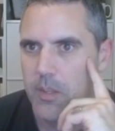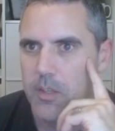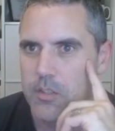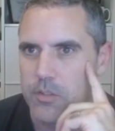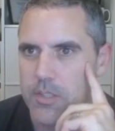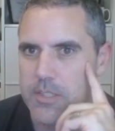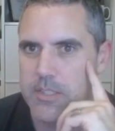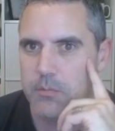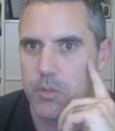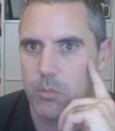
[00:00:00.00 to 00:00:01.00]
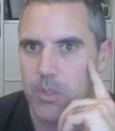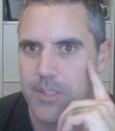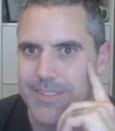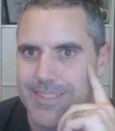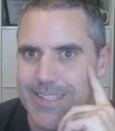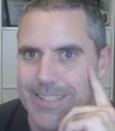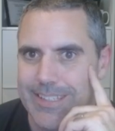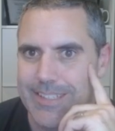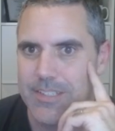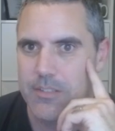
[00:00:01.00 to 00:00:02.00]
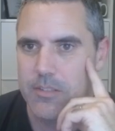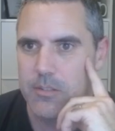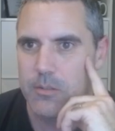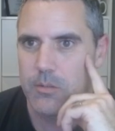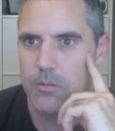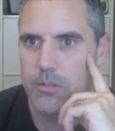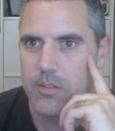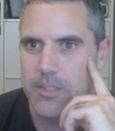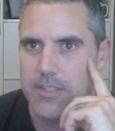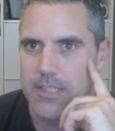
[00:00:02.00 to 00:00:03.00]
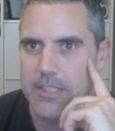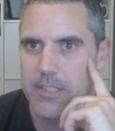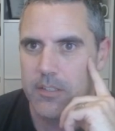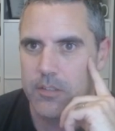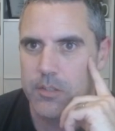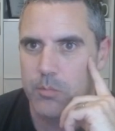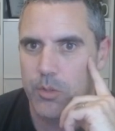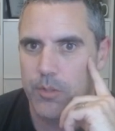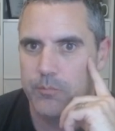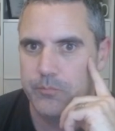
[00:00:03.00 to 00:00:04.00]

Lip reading: So this is if you want to dig into the details more.